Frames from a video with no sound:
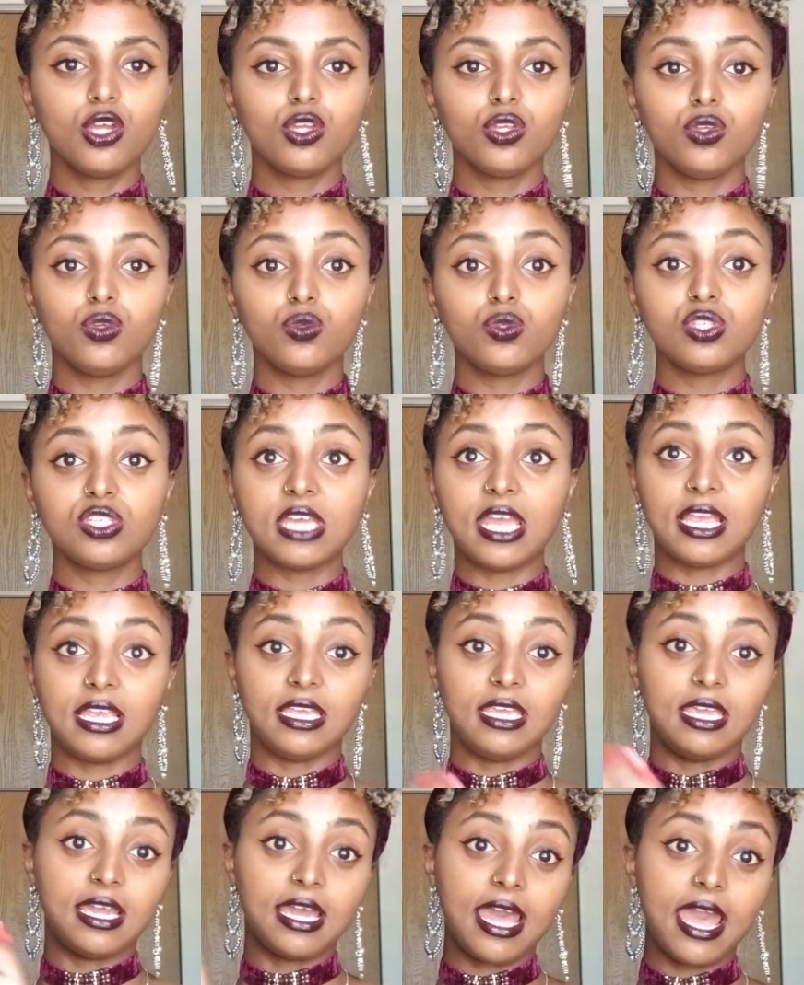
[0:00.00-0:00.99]
You saying
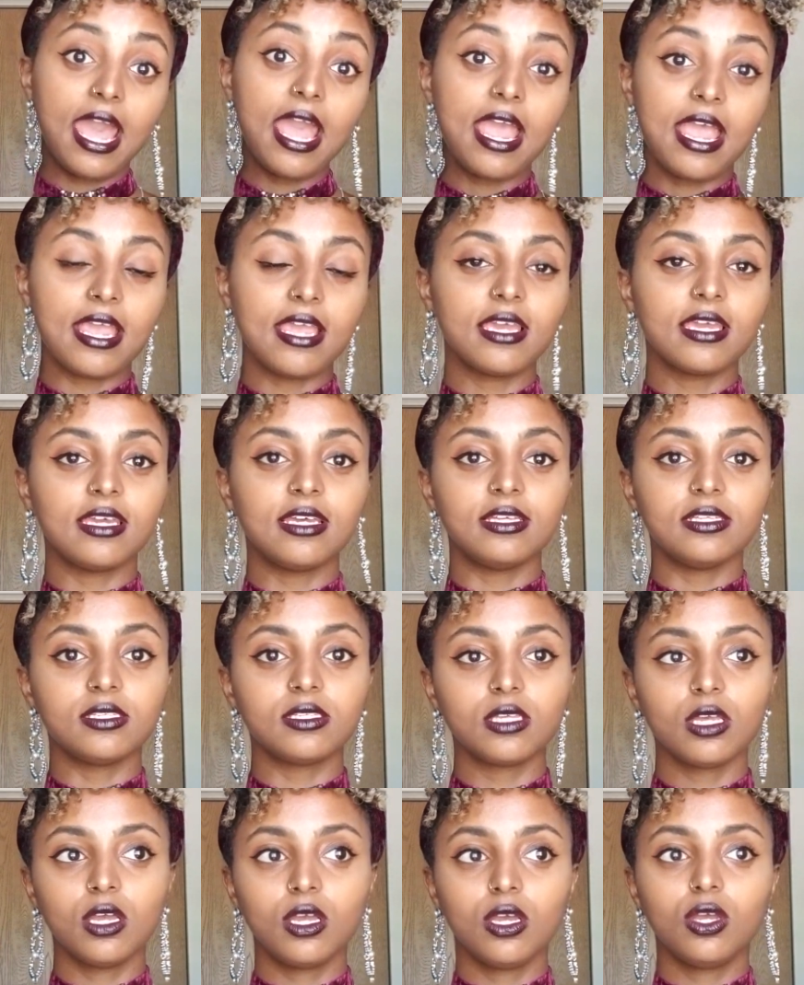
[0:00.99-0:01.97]
yehey
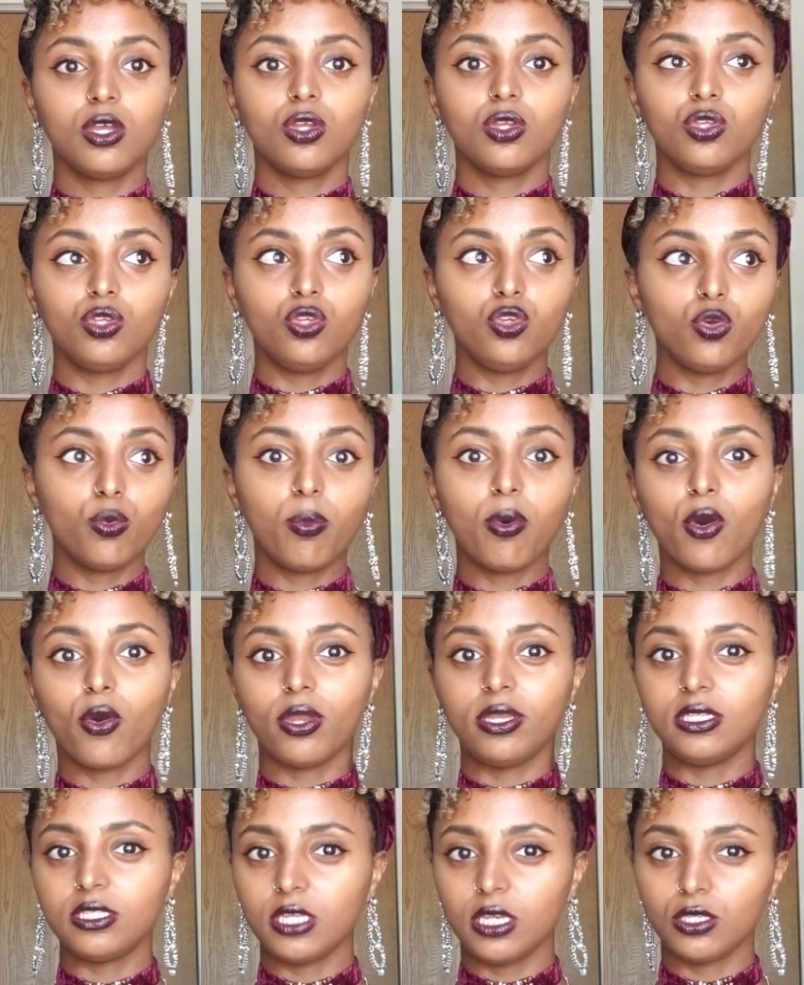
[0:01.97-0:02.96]
is you
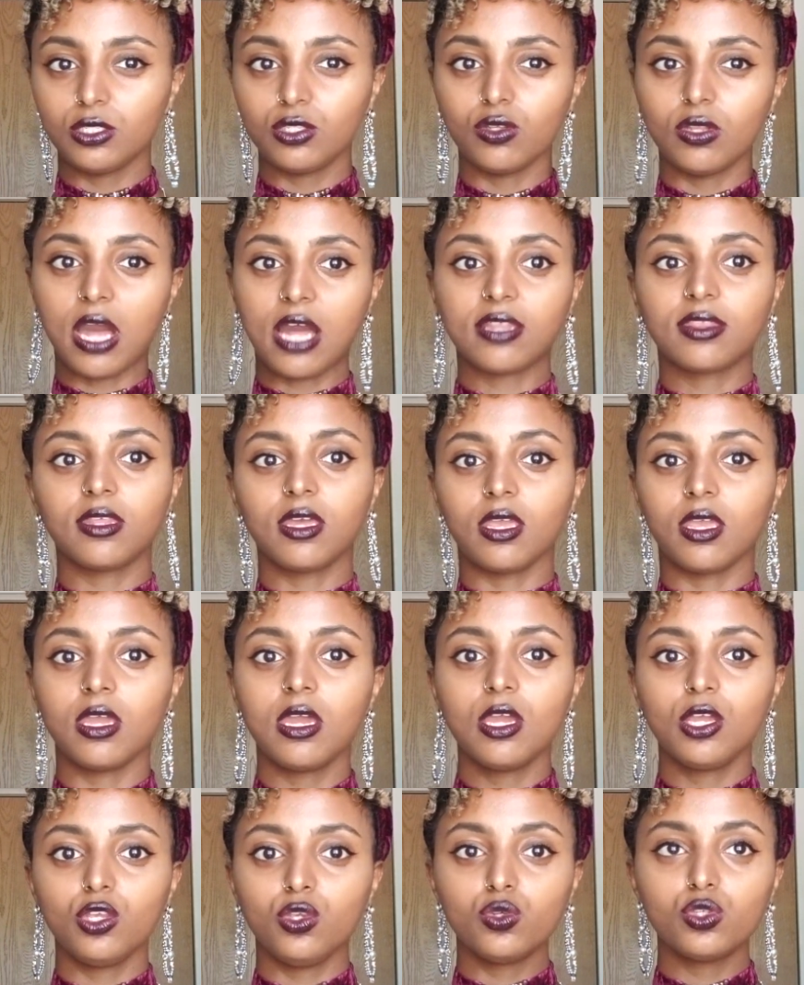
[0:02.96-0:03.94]
pointing to that thing.
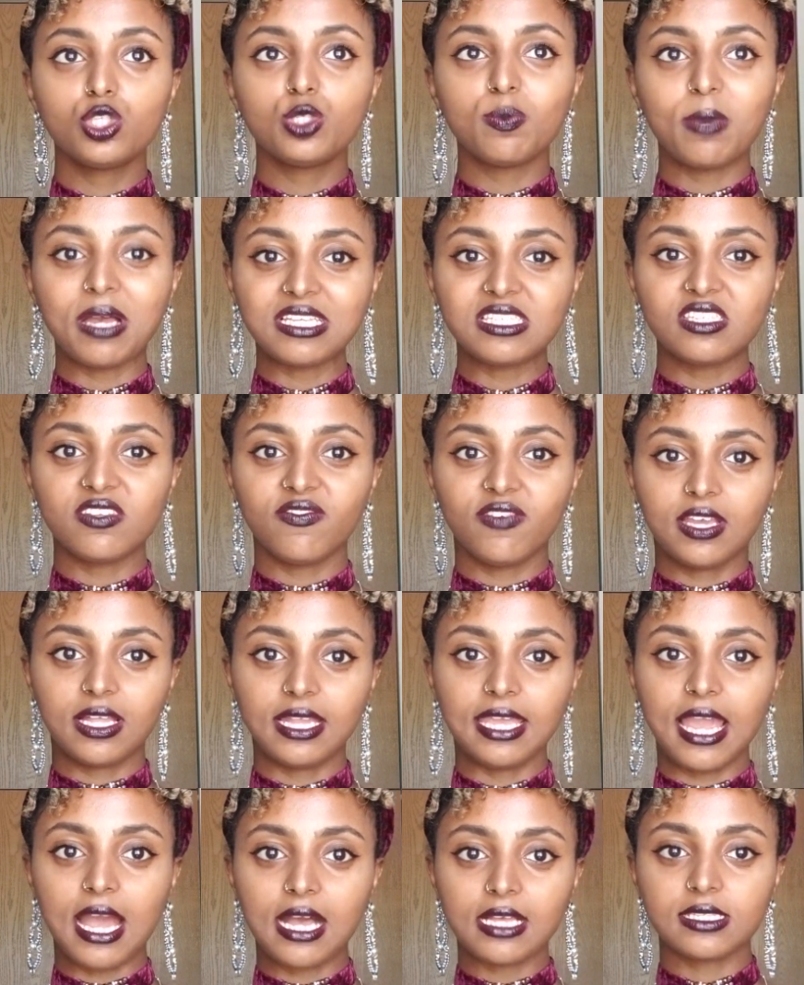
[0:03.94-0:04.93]
You
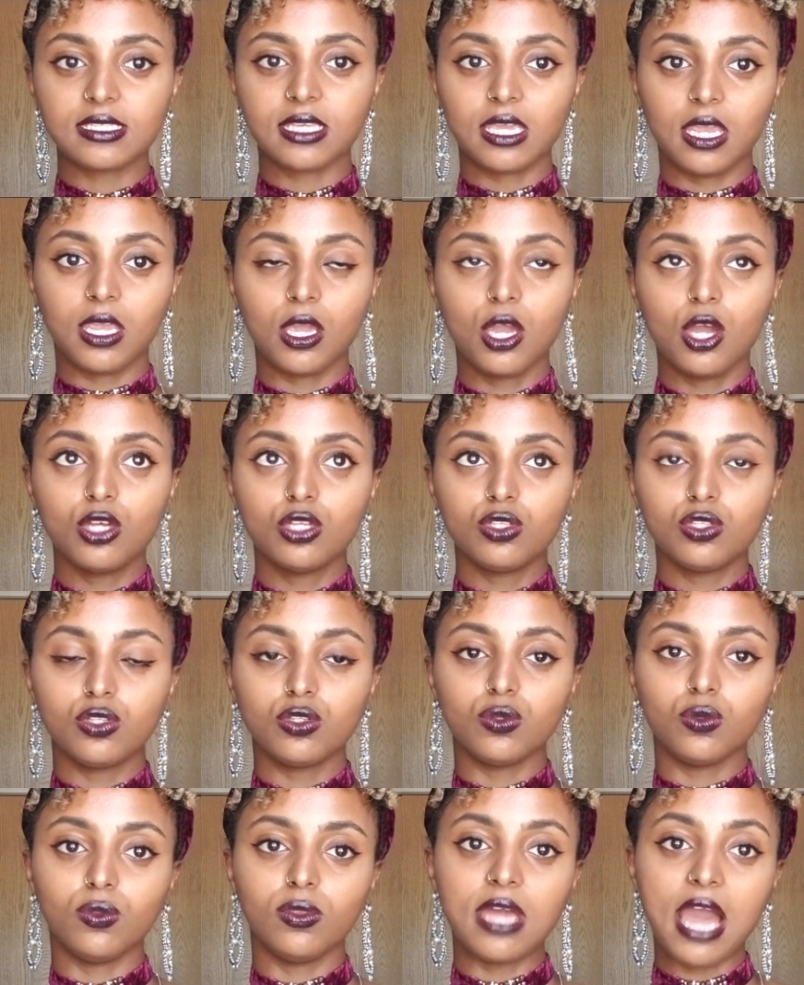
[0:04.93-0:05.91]
specifically asking
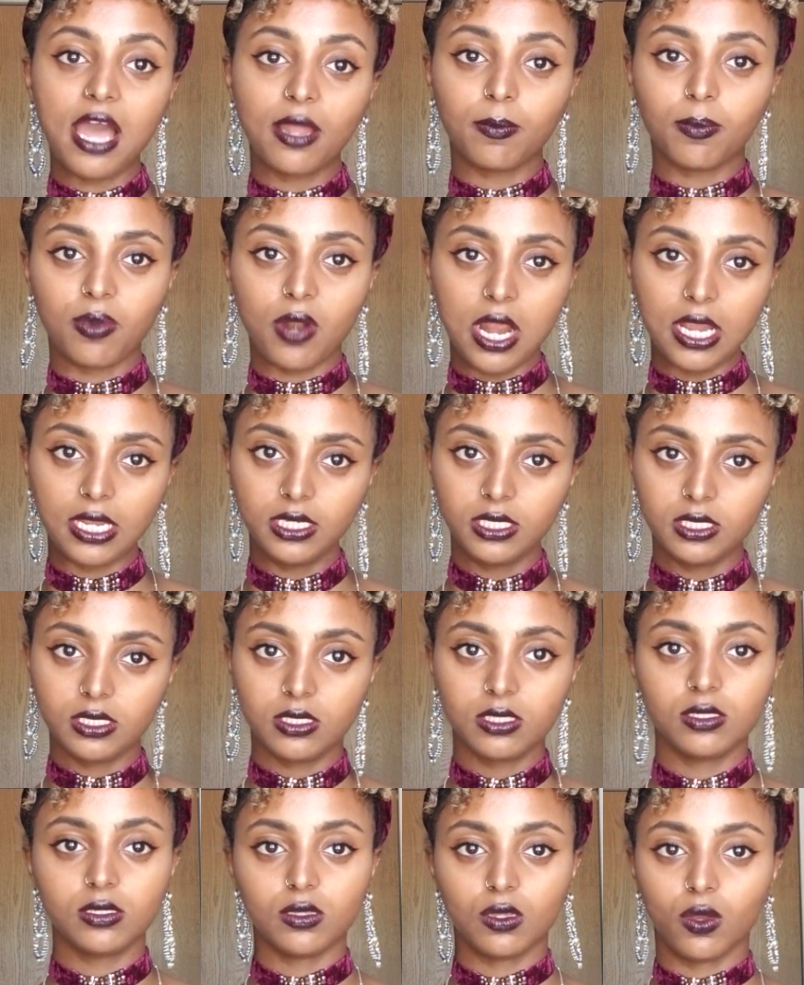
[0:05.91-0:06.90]
to that price.
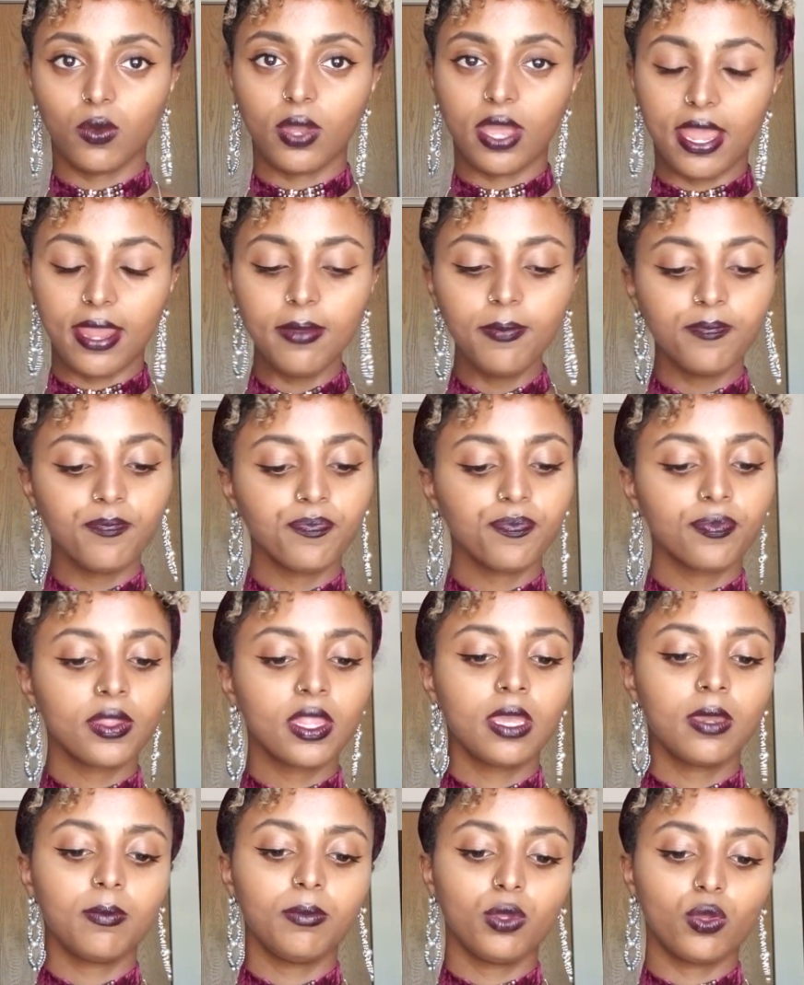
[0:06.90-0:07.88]
Okay?
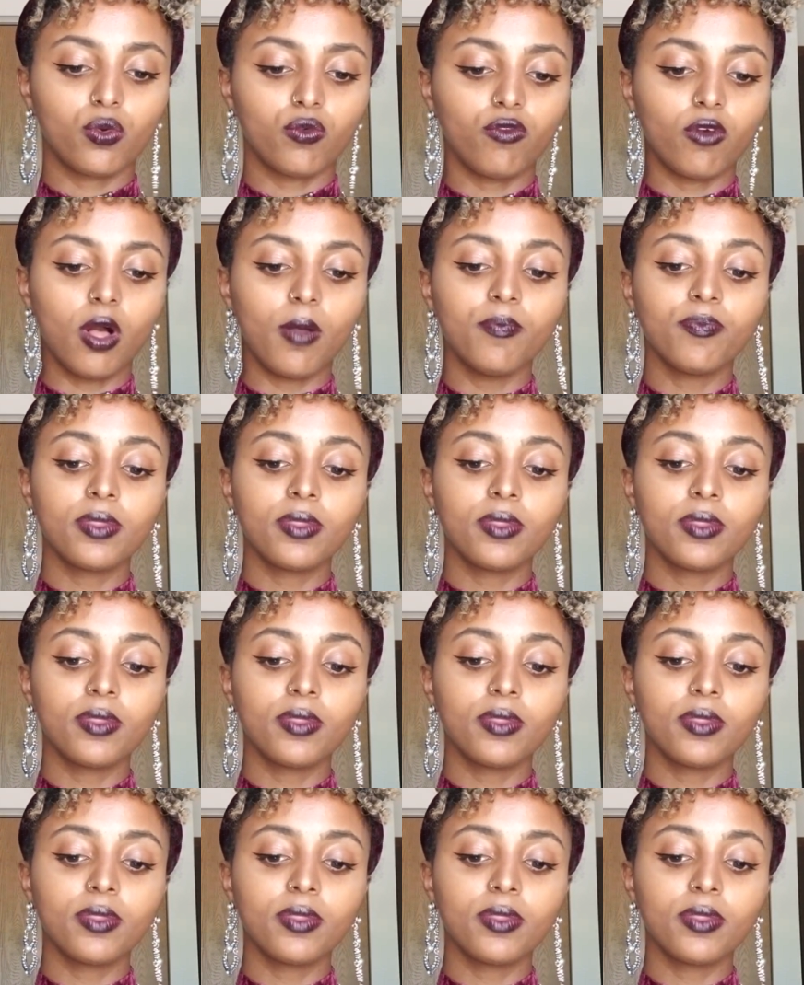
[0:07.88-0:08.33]
Beautiful.